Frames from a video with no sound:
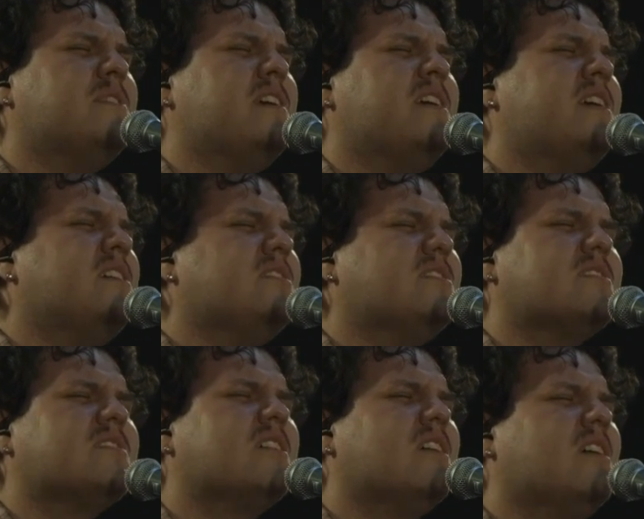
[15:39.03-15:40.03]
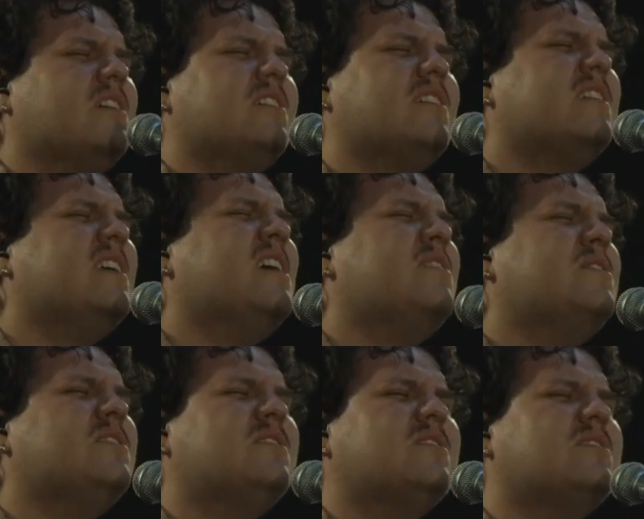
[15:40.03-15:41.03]
peace, you give
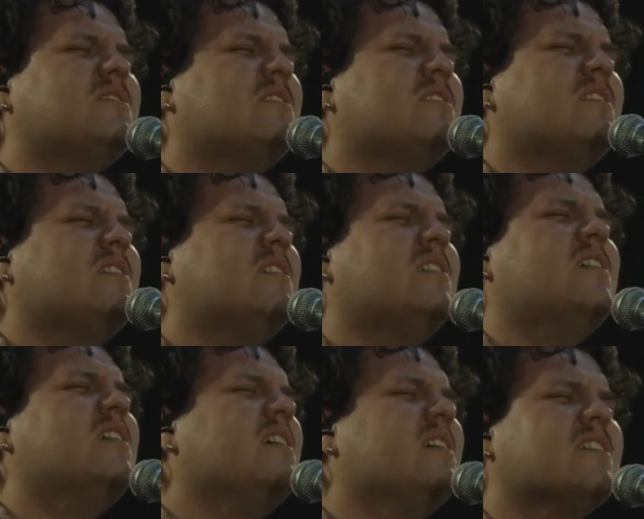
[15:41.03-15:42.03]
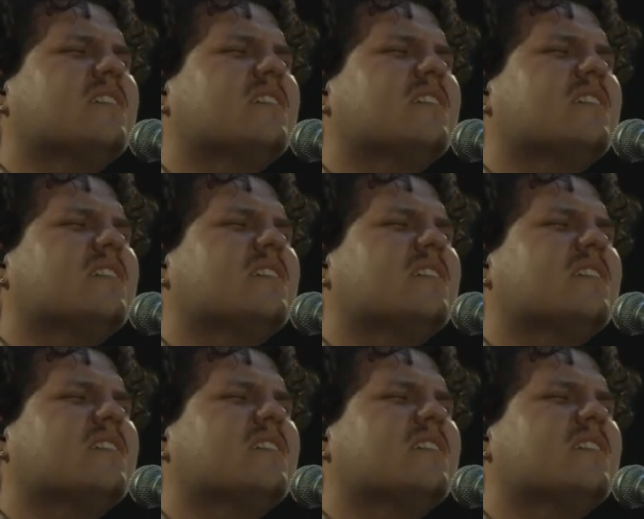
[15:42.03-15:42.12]
us joy,